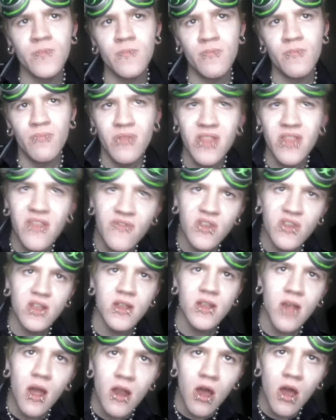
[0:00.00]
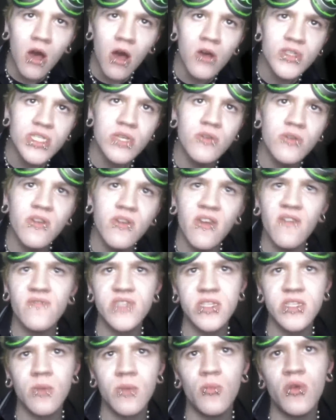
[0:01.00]
Believing in a god also gives
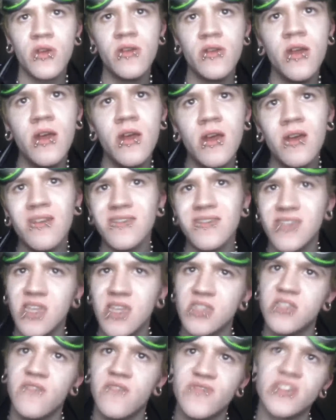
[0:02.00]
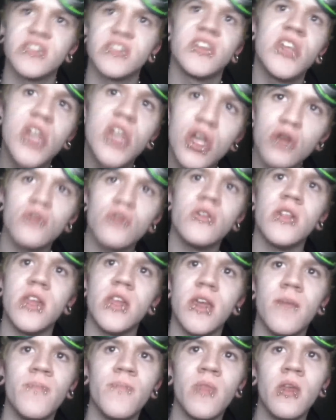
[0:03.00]
someone a sense of
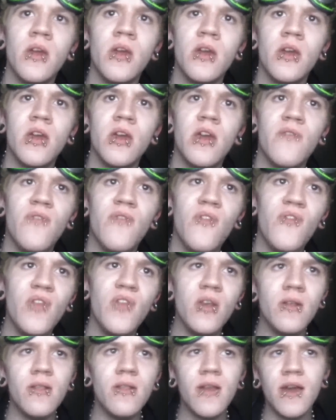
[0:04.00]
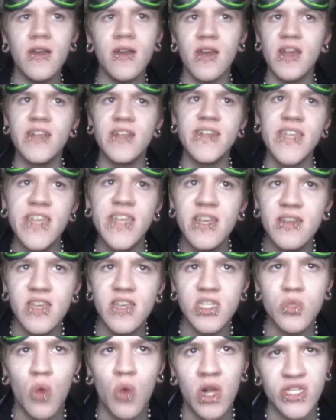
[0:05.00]
security. If you feel like a deity
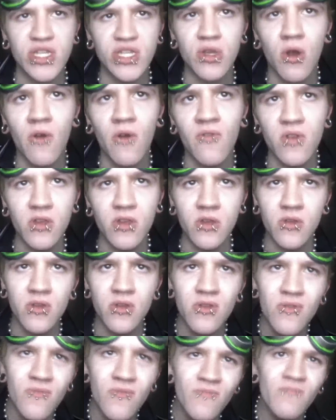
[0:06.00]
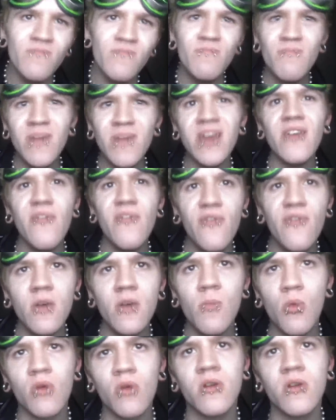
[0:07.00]
is watching over you, you might feel
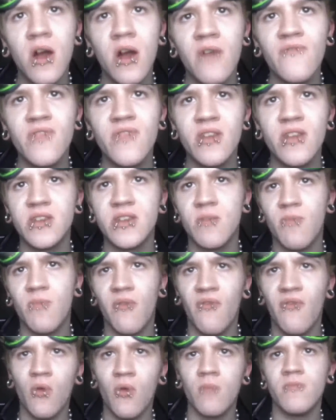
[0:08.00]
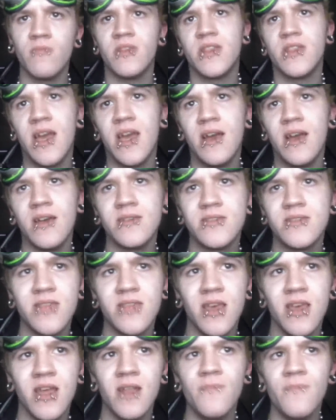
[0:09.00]
more confident to perform the tasks
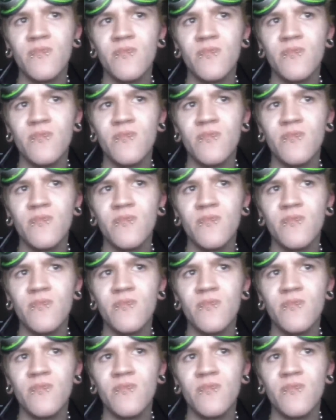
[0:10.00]
that